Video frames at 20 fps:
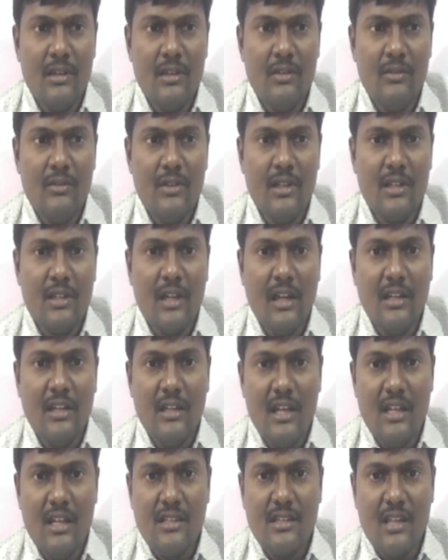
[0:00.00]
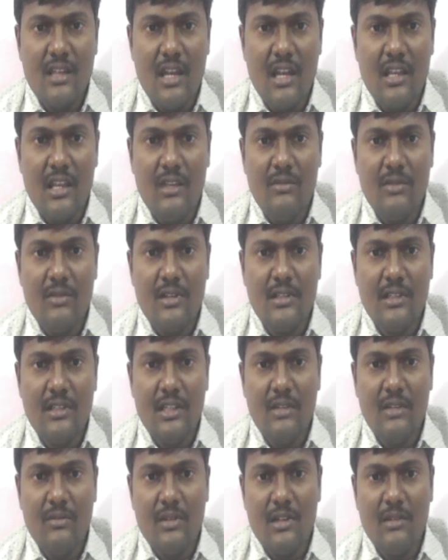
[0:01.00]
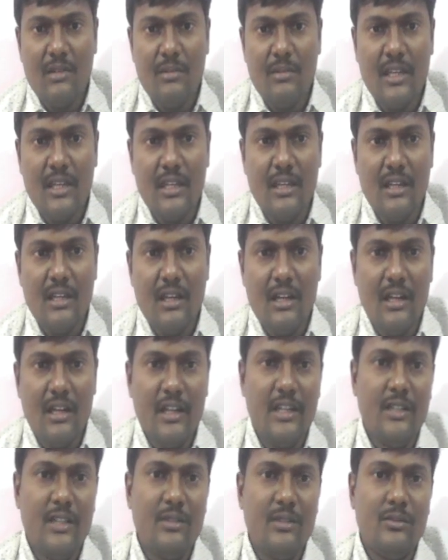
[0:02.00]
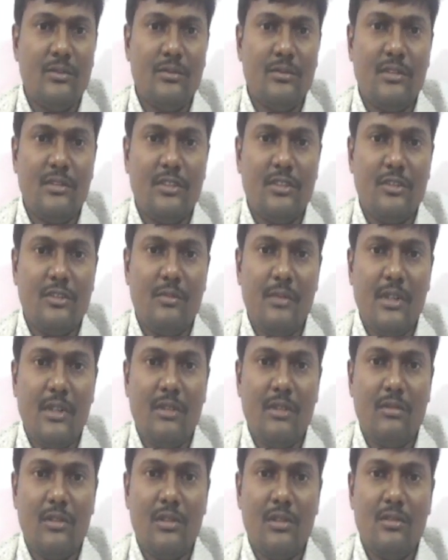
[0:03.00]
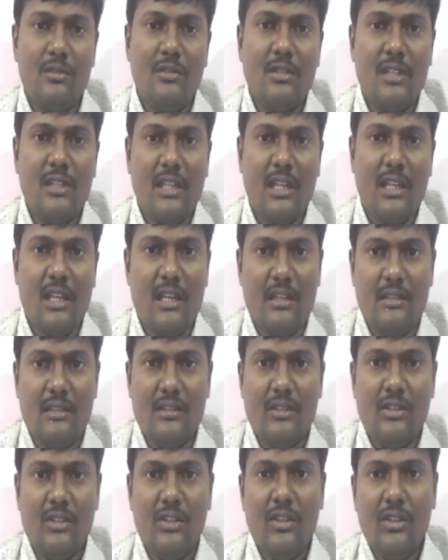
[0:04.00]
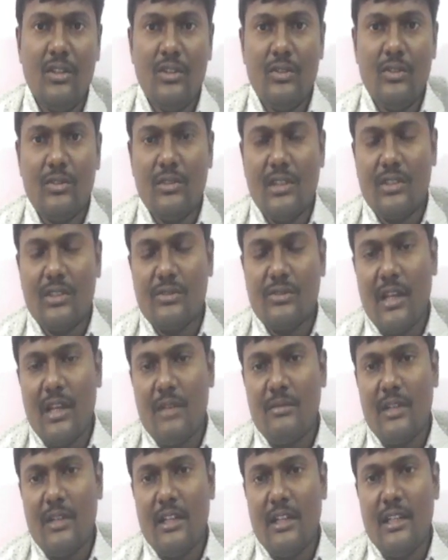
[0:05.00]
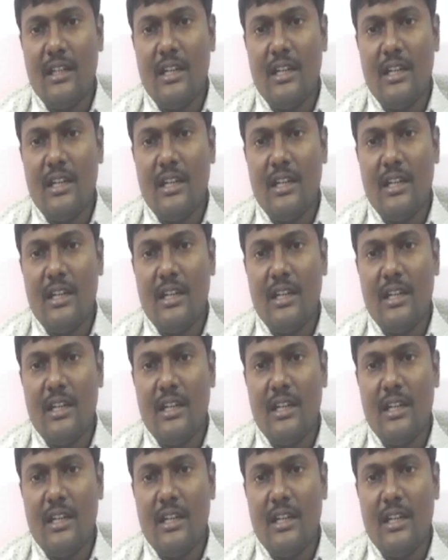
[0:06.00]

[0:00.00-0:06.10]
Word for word: we can write it as i1 divided by i2 that should be equal to k so that's why i am writing